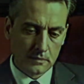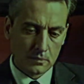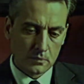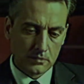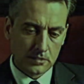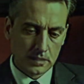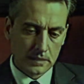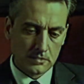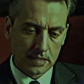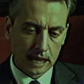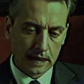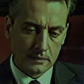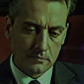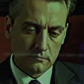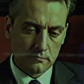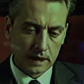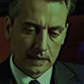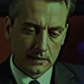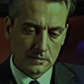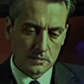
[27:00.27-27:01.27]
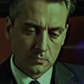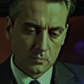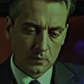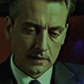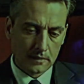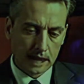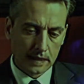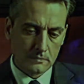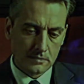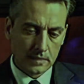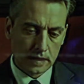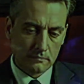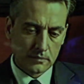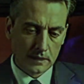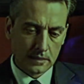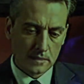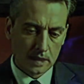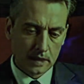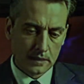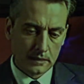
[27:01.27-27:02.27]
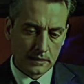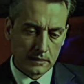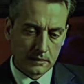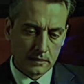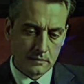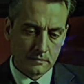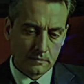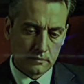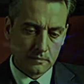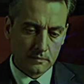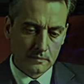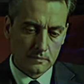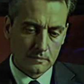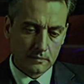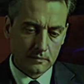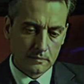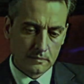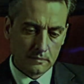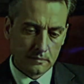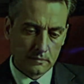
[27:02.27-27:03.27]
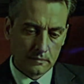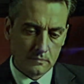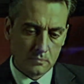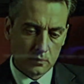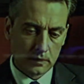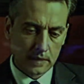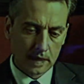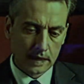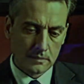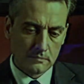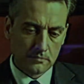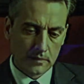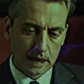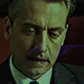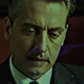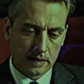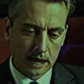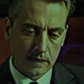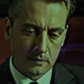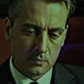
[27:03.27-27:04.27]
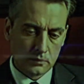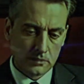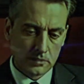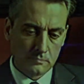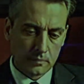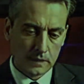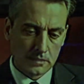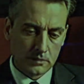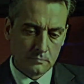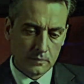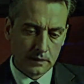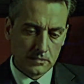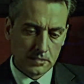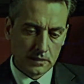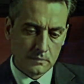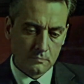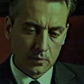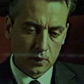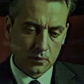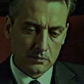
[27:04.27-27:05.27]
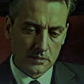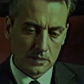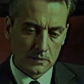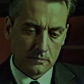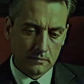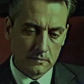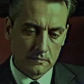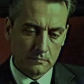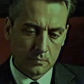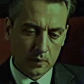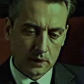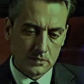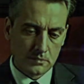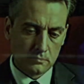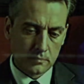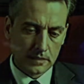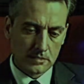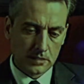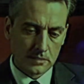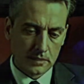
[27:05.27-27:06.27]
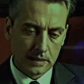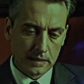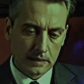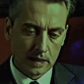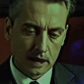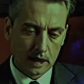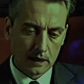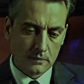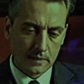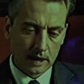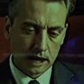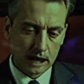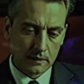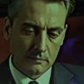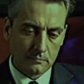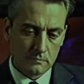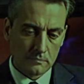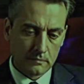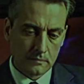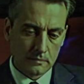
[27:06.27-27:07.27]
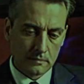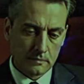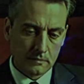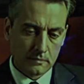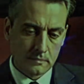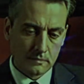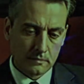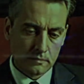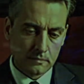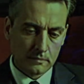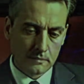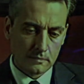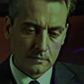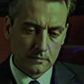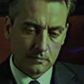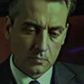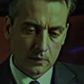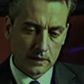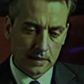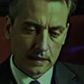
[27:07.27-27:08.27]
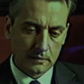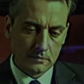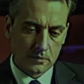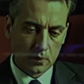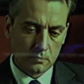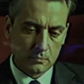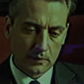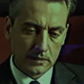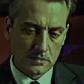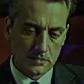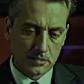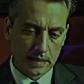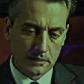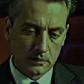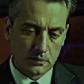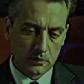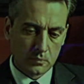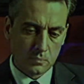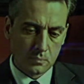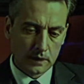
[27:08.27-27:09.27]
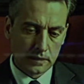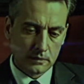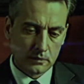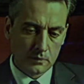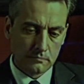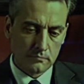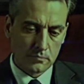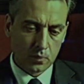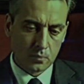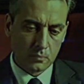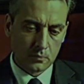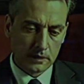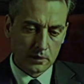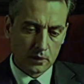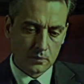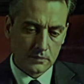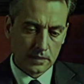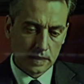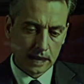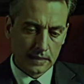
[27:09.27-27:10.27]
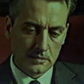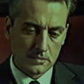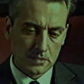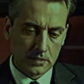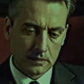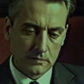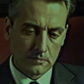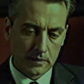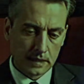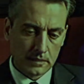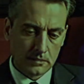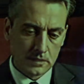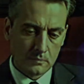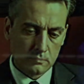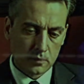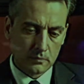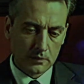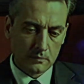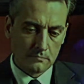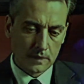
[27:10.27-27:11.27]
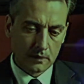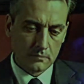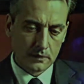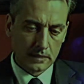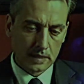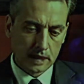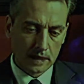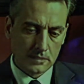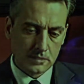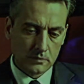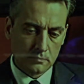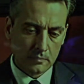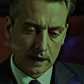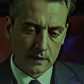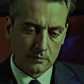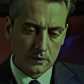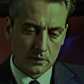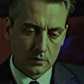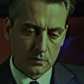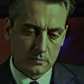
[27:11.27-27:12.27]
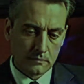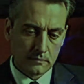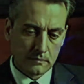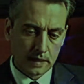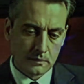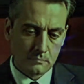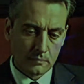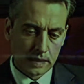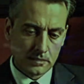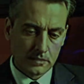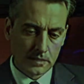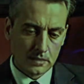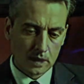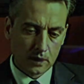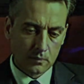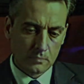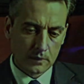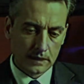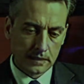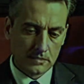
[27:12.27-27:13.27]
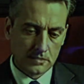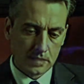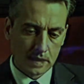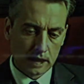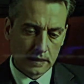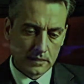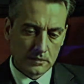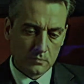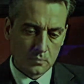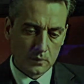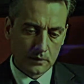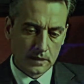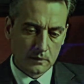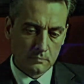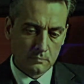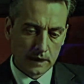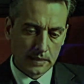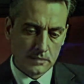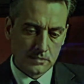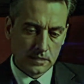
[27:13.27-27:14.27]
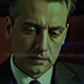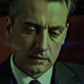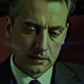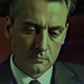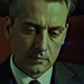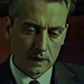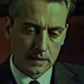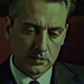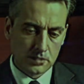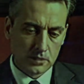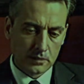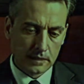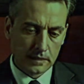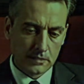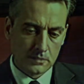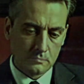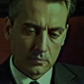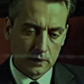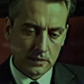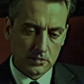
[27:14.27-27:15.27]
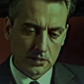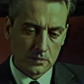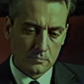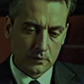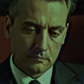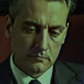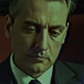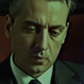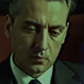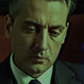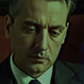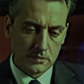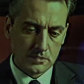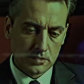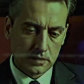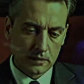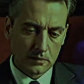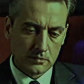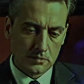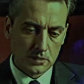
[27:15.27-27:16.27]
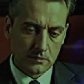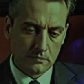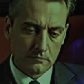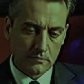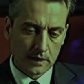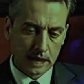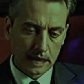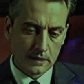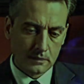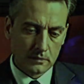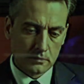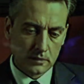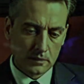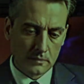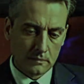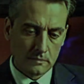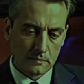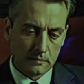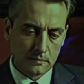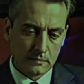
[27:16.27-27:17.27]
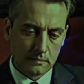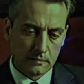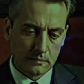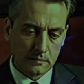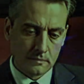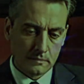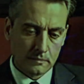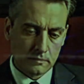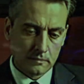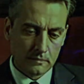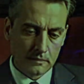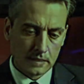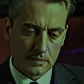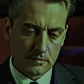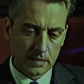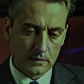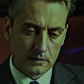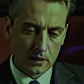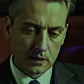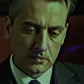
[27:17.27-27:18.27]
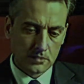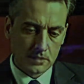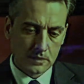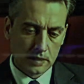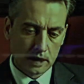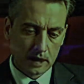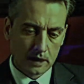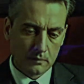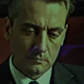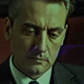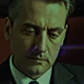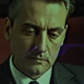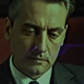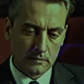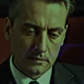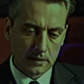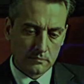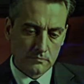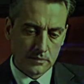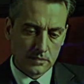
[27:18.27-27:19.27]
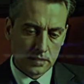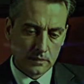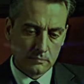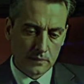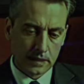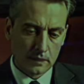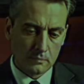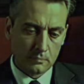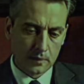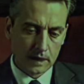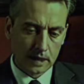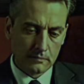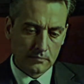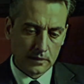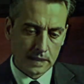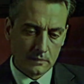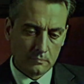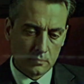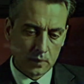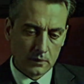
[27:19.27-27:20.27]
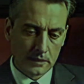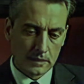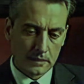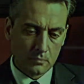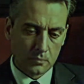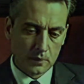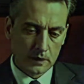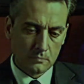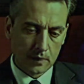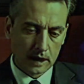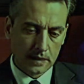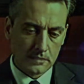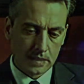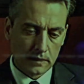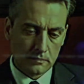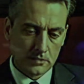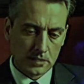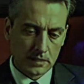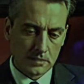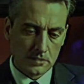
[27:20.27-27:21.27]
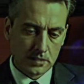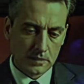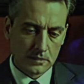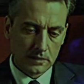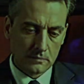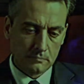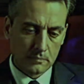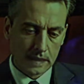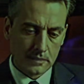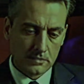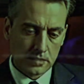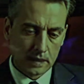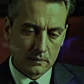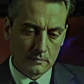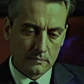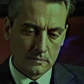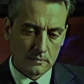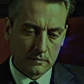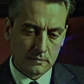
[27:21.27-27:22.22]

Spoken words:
whose exact fate we had never learned. We had fair luck with specimens in Bolton, much better than in Arkham. We had not been settled a week before we got an accident victim on the very night of burial, and made it open its eyes with an amazingly rational expression before the solution failed. It had lost an arm. If it had been a perfect body we might have succeeded better.